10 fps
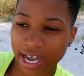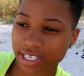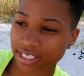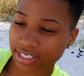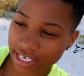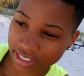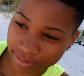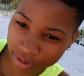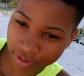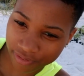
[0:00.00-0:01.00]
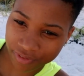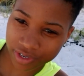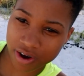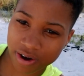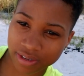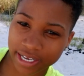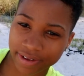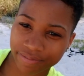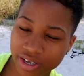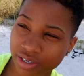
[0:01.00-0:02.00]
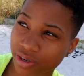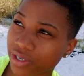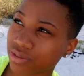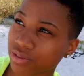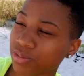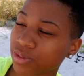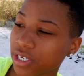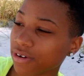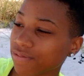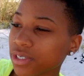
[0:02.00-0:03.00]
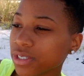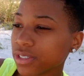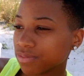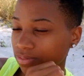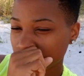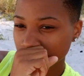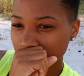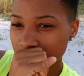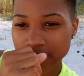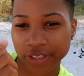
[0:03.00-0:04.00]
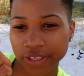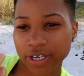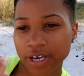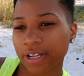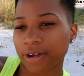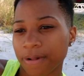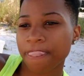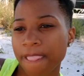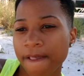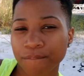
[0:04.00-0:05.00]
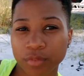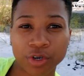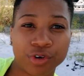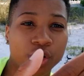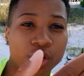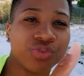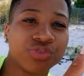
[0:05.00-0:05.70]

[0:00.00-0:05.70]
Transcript: guess, a testimony for y'all. Like, if y'all are going through some stuff, you're either gonna grow